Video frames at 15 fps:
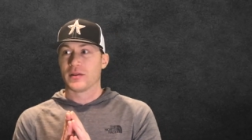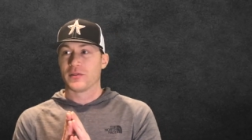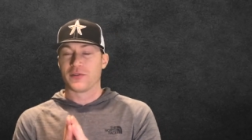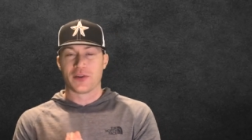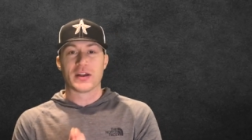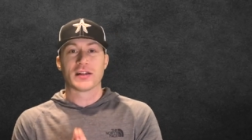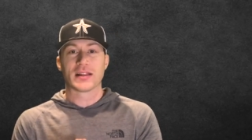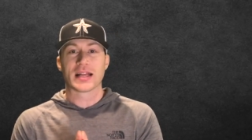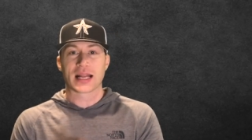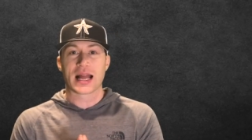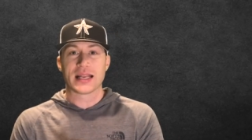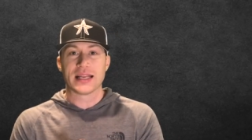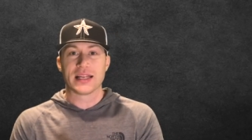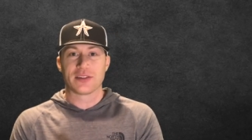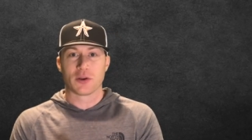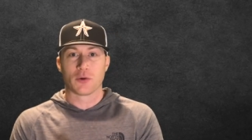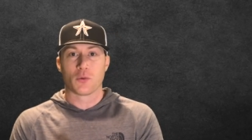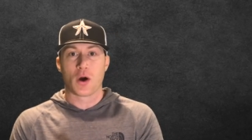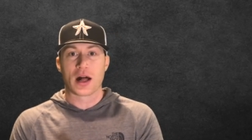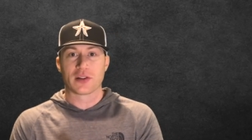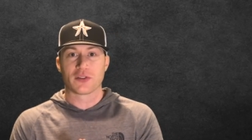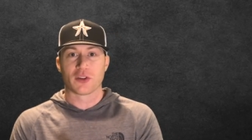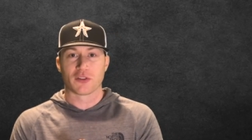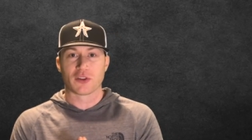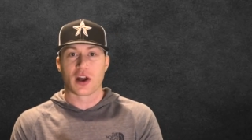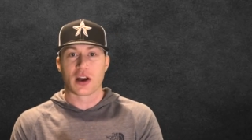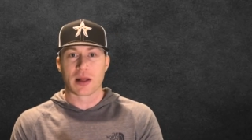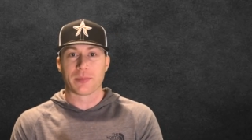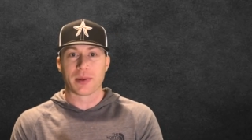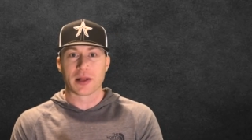feel like I need to watch the
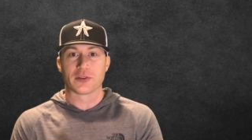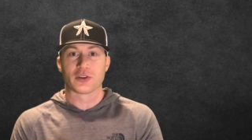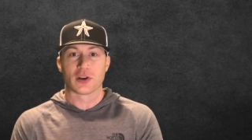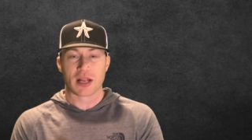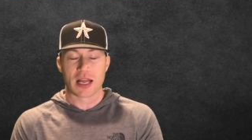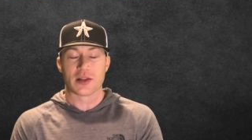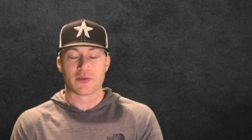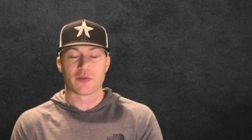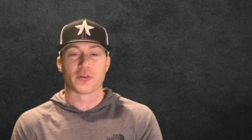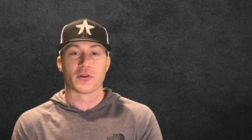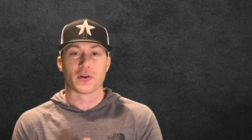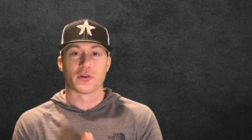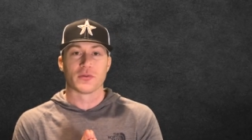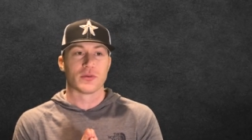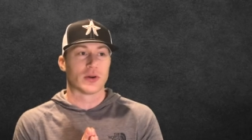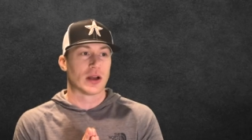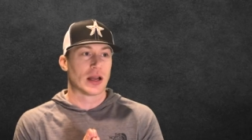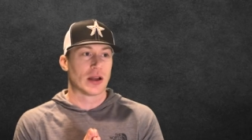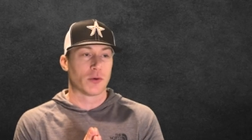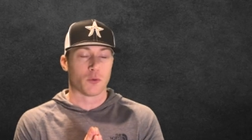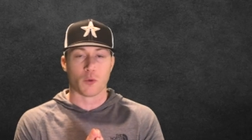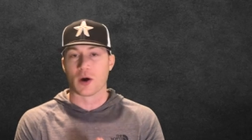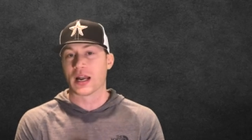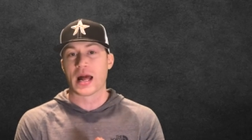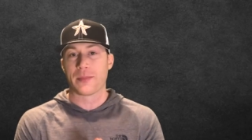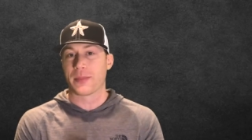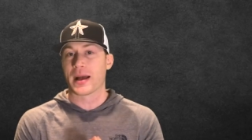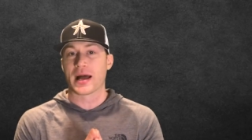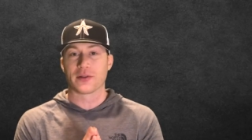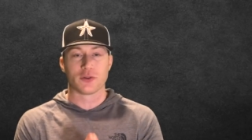starting pitcher hit for one
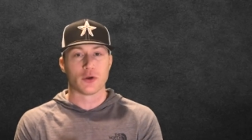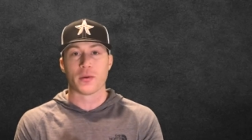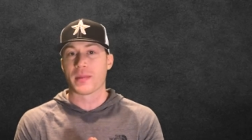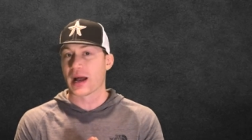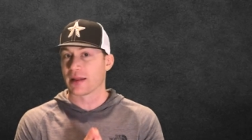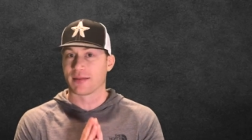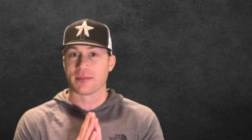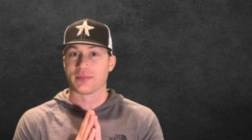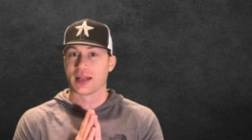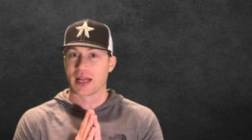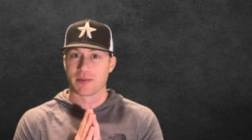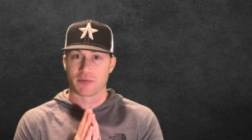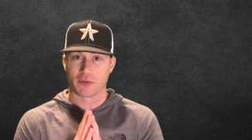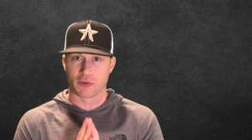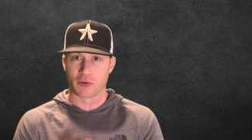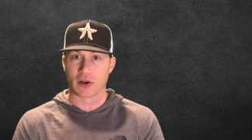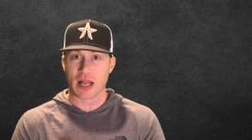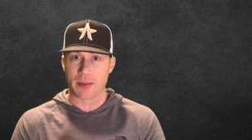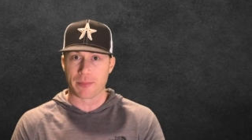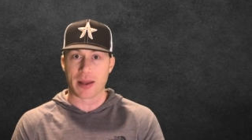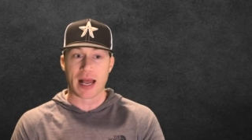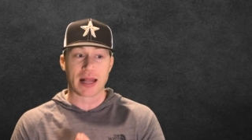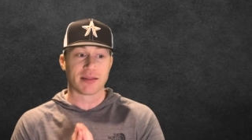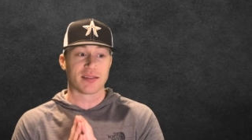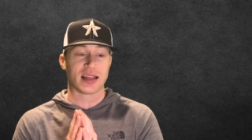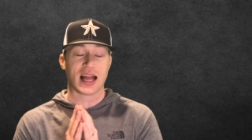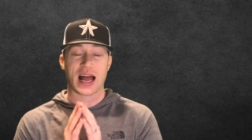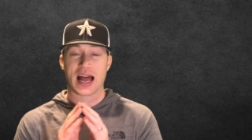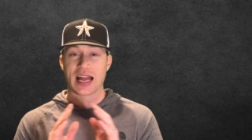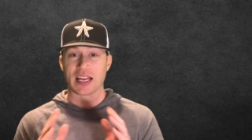at-bat, two at-bats, sometimes three at-bats.
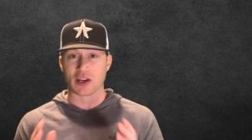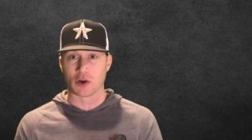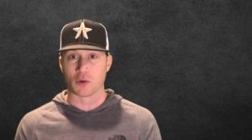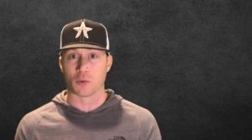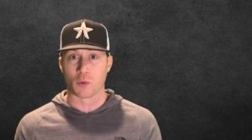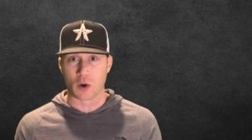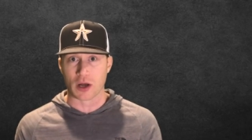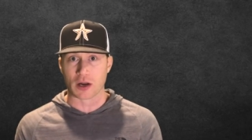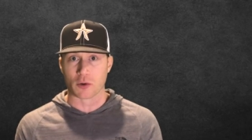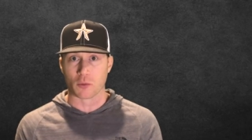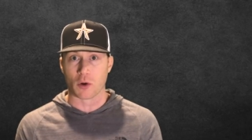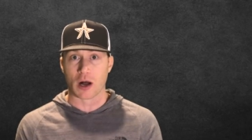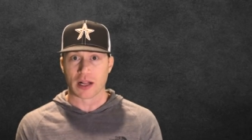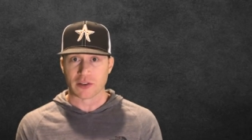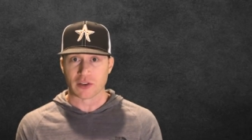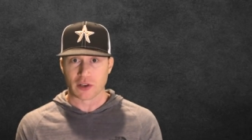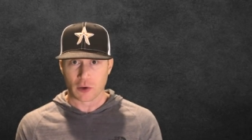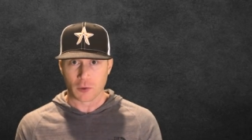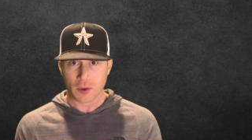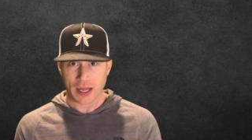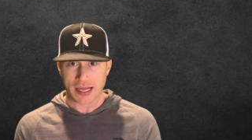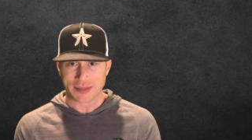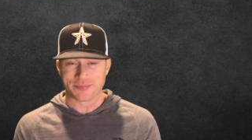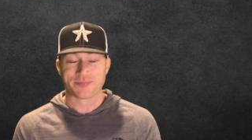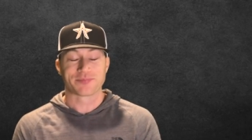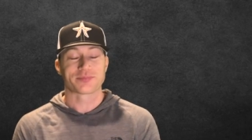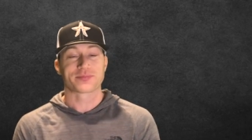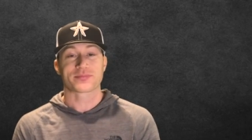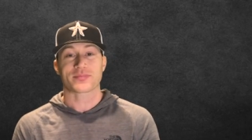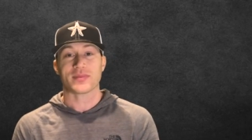I don't want to watch it, okay?
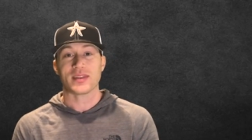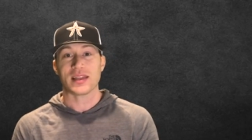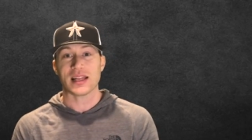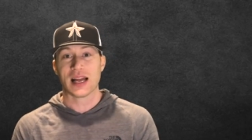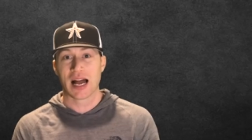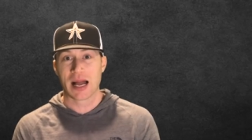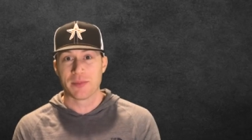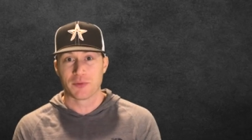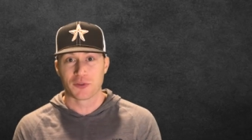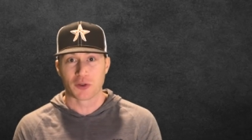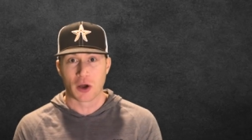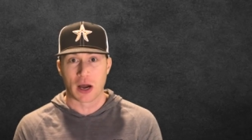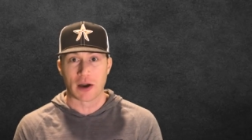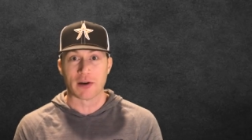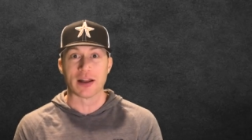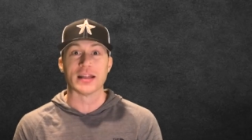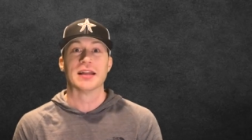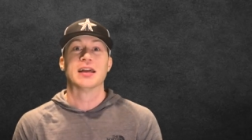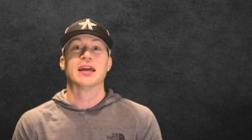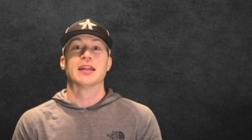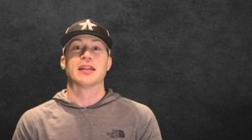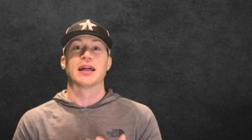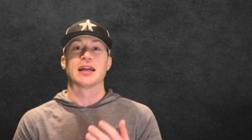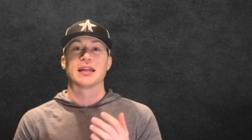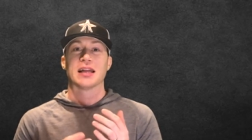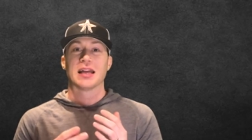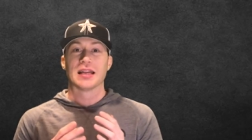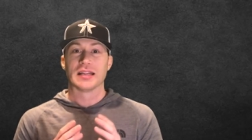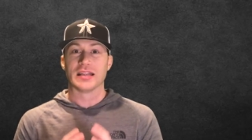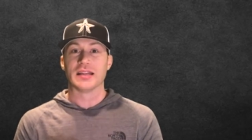I'm sorry. Like,
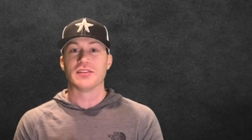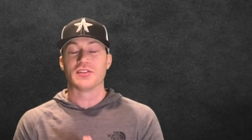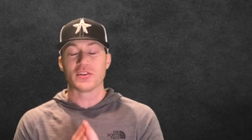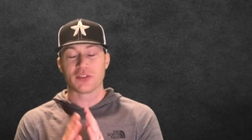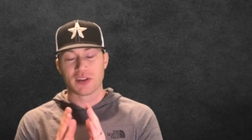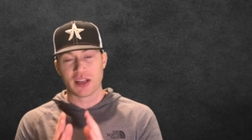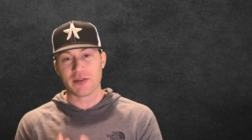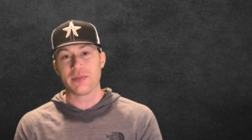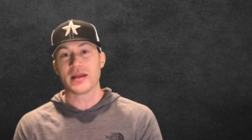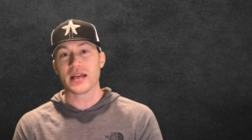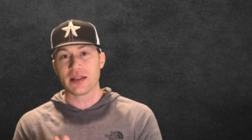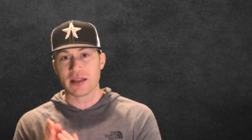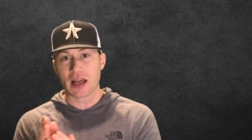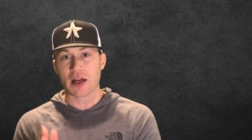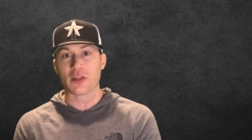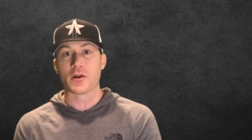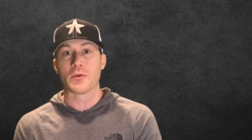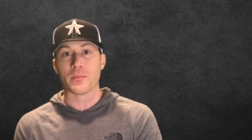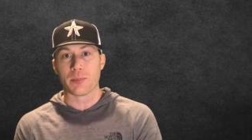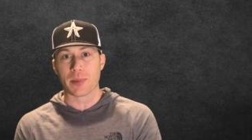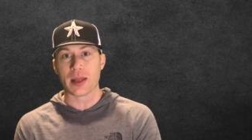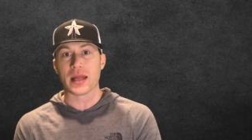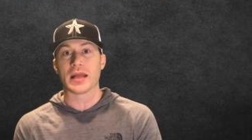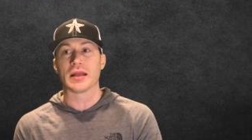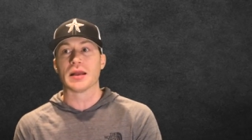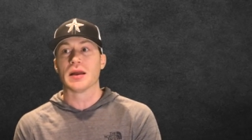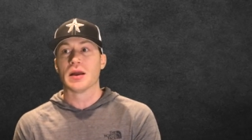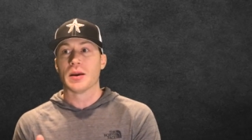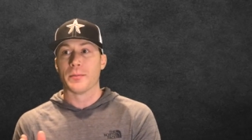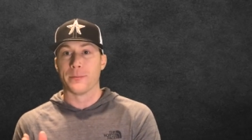just give me another
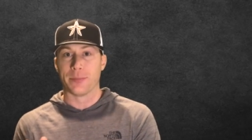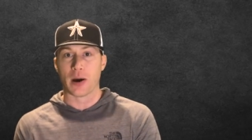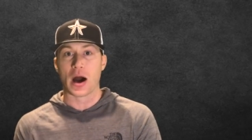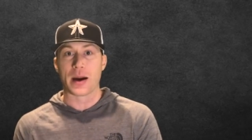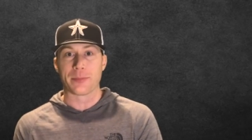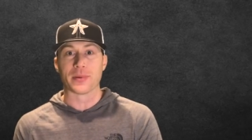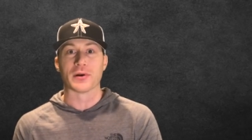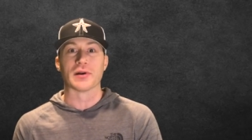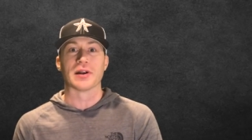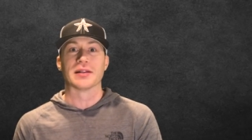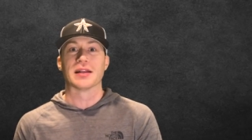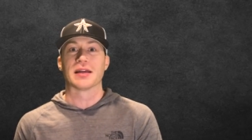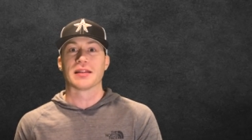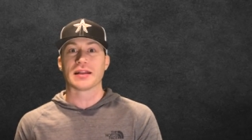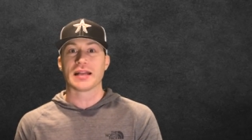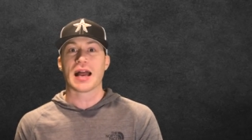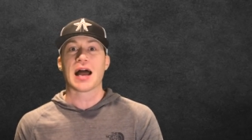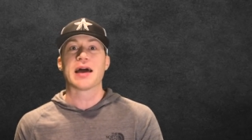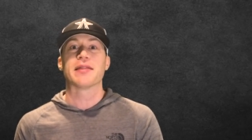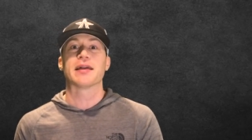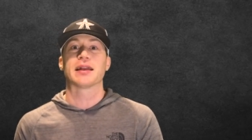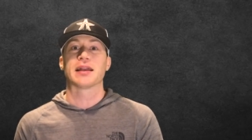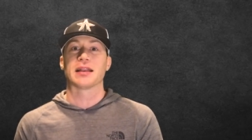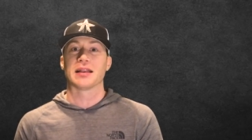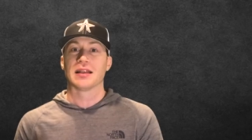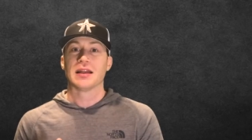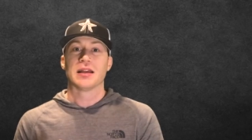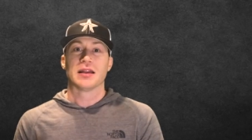big bopper, another guy that can